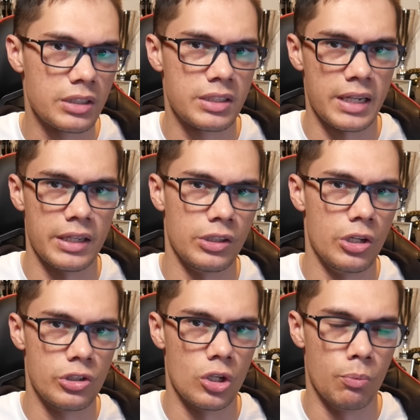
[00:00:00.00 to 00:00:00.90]
to take
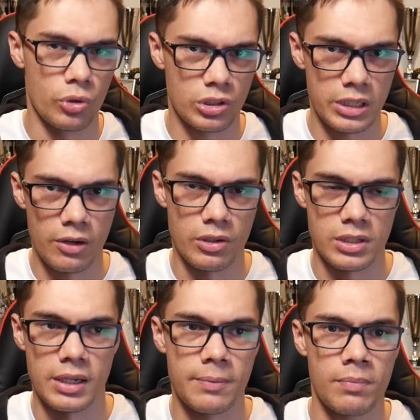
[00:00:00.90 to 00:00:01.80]
YouTube more
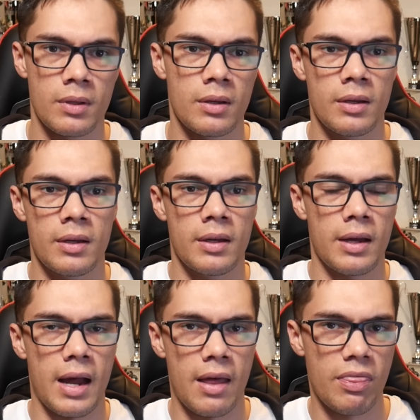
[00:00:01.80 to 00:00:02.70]
seriously.
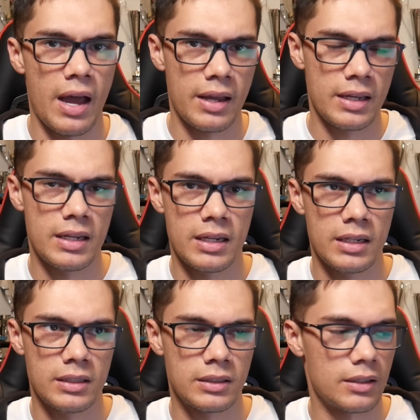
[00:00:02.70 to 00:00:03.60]
And that
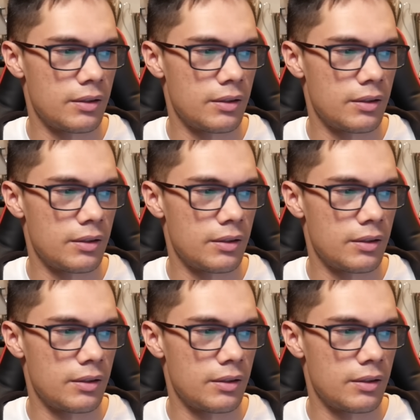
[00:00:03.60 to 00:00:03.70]
is,